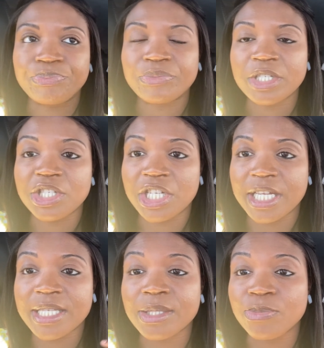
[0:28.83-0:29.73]

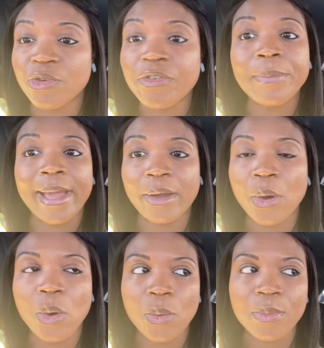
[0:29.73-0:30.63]
She is moving back
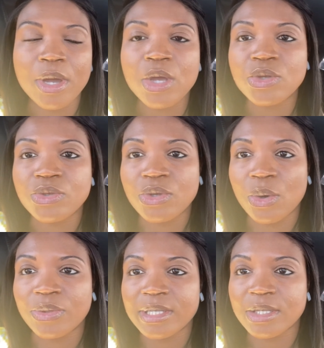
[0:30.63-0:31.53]
home,
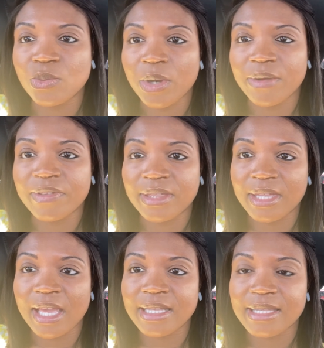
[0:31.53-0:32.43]
so this is one of the
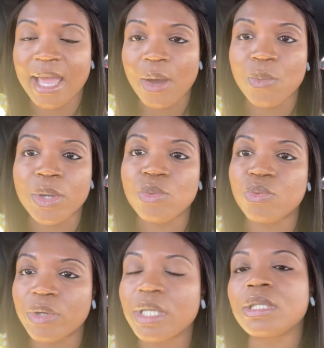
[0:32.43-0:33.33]
things that we
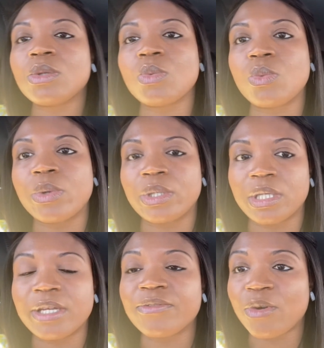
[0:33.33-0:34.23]
really were
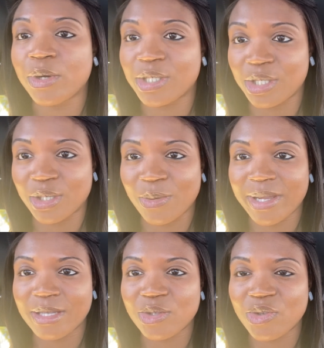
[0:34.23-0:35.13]
looking forward to
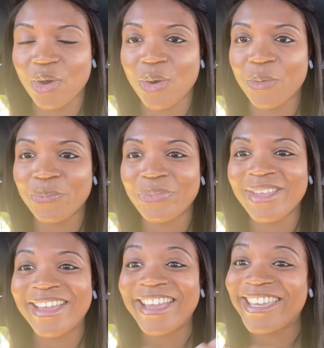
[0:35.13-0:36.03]
doing. So
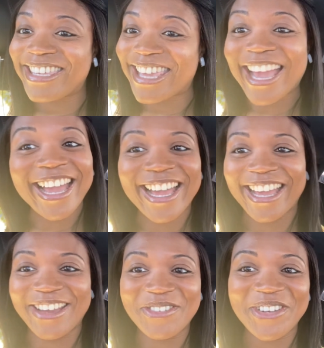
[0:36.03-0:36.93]

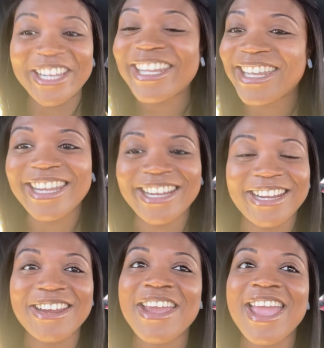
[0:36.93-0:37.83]
yeah, we're
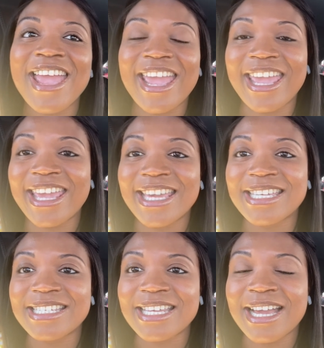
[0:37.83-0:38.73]
here.
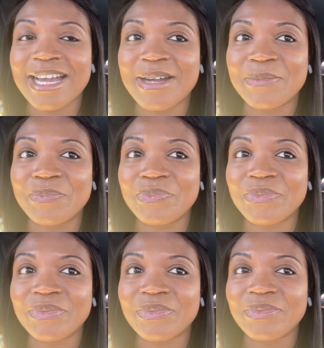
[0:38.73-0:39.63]
And
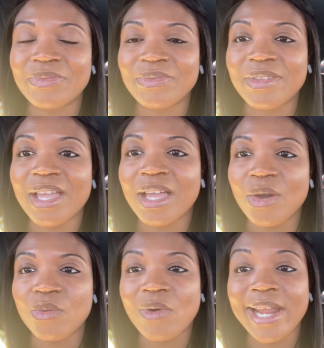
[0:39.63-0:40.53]

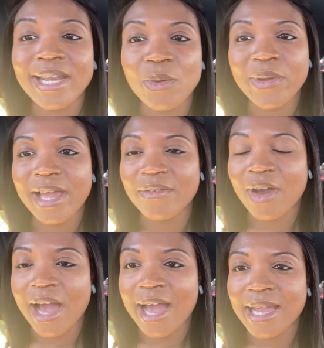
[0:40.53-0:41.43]
right now we have
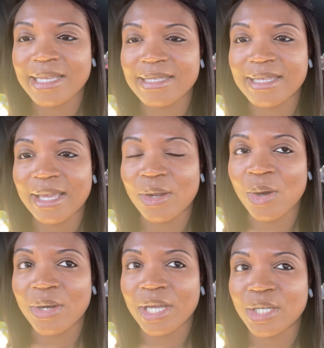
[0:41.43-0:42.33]
our eyes set
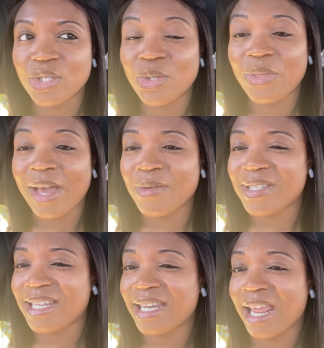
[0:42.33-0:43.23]
on a
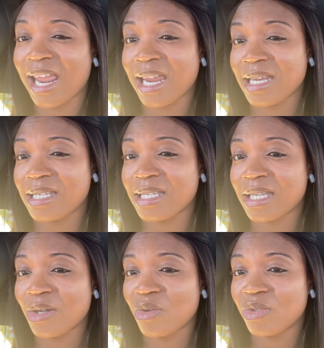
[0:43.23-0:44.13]

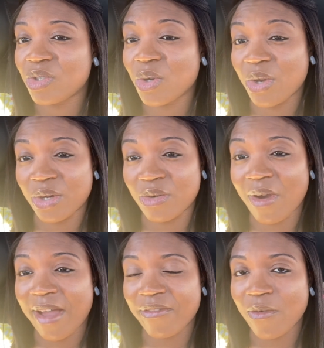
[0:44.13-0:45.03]
2008
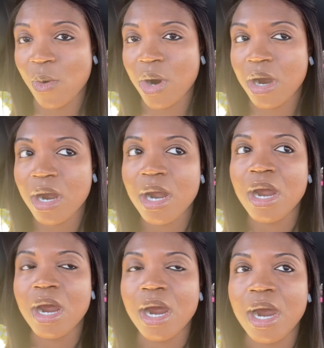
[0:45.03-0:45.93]
Toyota
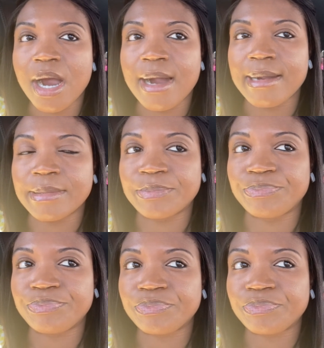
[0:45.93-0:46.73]
RAV4.